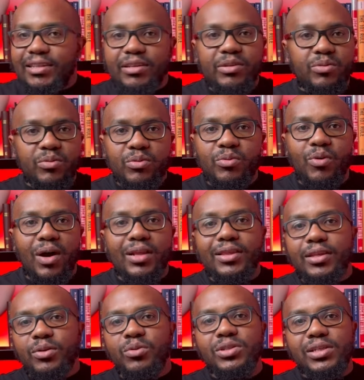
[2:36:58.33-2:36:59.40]
one
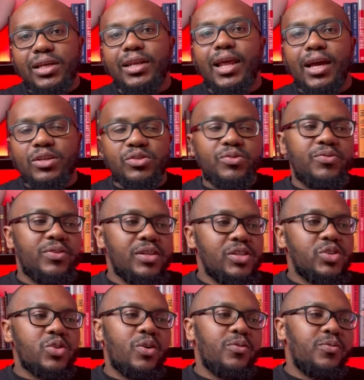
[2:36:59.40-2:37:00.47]
thing which I like to finish
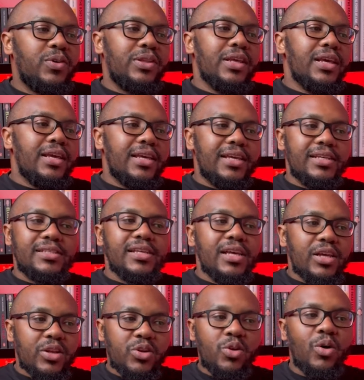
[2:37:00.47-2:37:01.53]
off with is
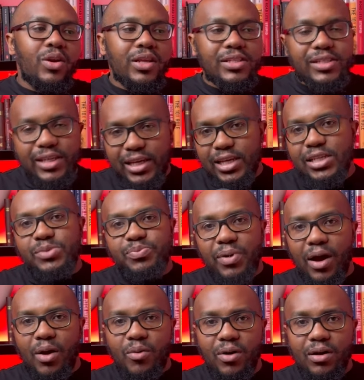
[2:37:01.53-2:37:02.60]
knowledge is
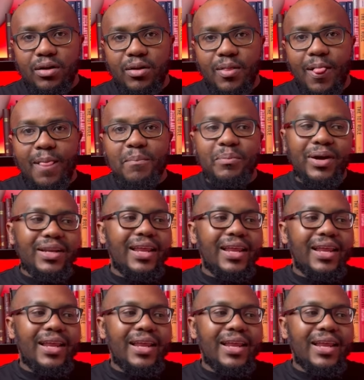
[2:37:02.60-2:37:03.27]
power, but